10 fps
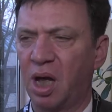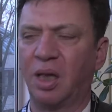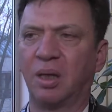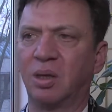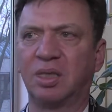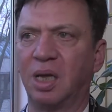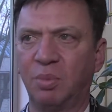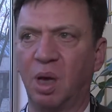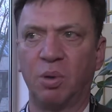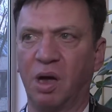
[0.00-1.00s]
and at the same
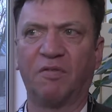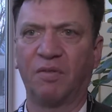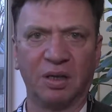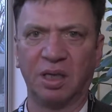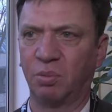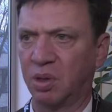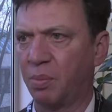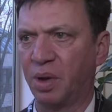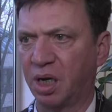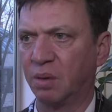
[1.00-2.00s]
time we are flooded with
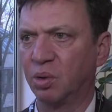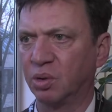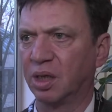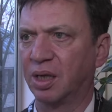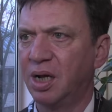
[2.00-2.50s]
American music.